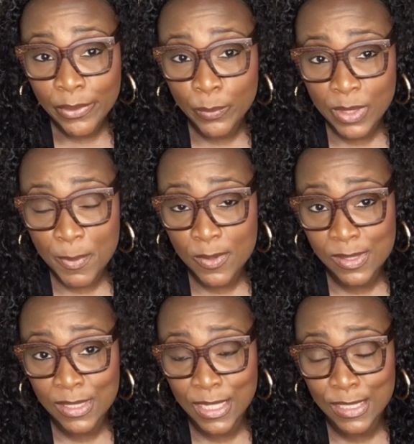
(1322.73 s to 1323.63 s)
when the
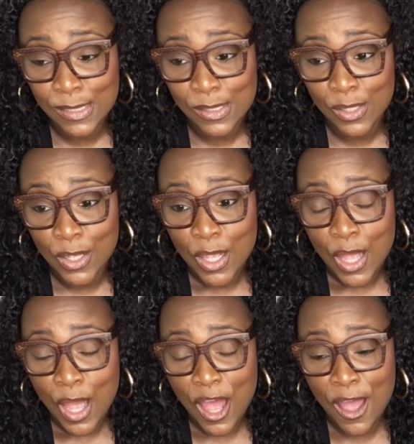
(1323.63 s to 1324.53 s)
person gets
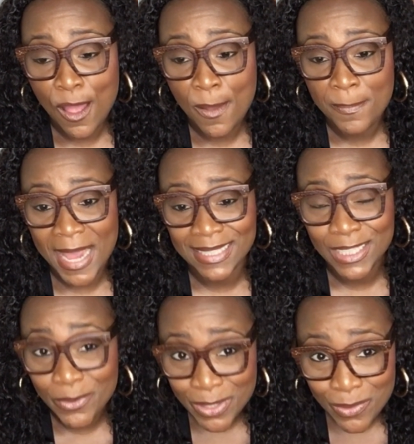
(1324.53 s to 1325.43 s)

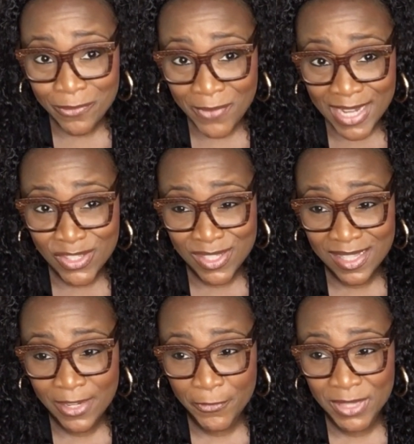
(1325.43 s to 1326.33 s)
bacterial infections and
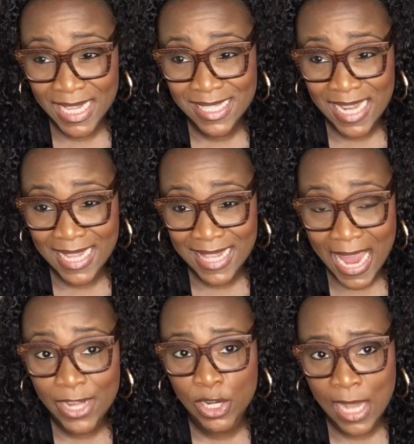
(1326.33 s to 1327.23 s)
different things like
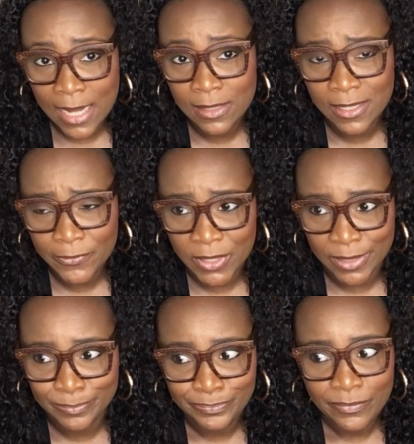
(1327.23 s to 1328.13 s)
that, and a lot of lifting.
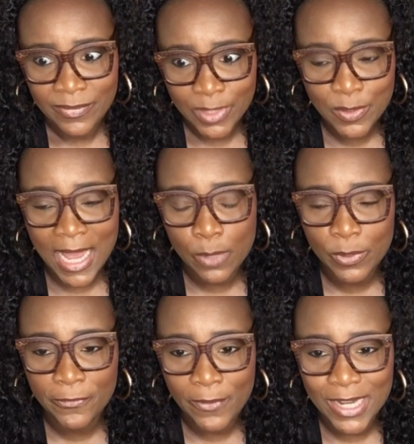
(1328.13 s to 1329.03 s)
You got to
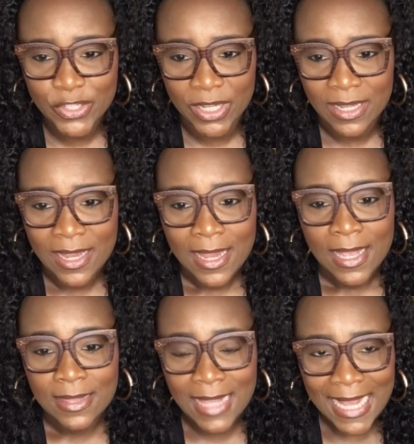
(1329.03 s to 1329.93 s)
refresh it.
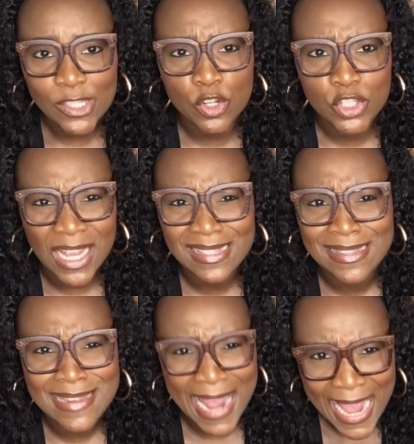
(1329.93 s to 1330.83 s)
These are just
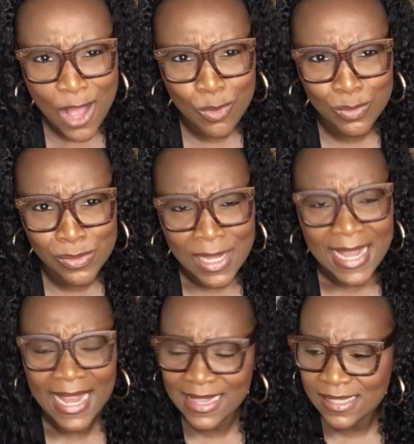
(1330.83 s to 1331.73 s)
nails,
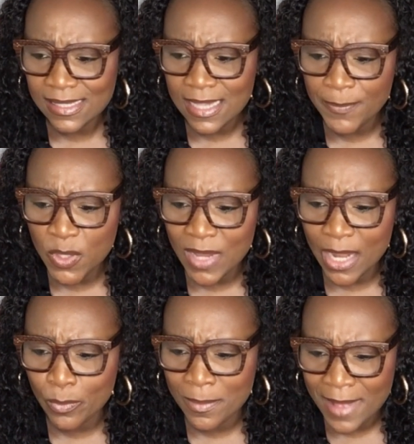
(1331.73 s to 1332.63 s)
and this is something you got
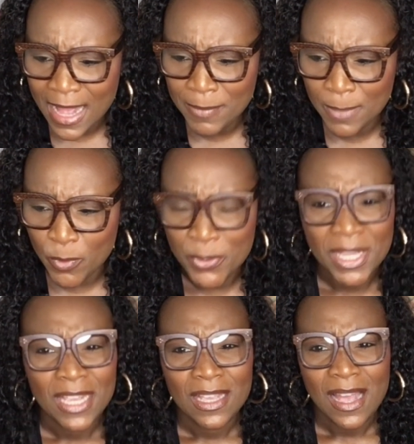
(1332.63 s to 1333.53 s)
to remind people.
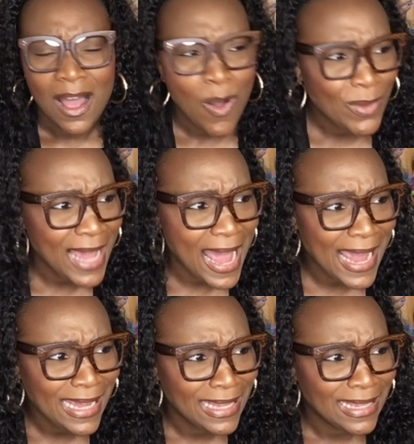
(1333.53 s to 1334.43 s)
Okay,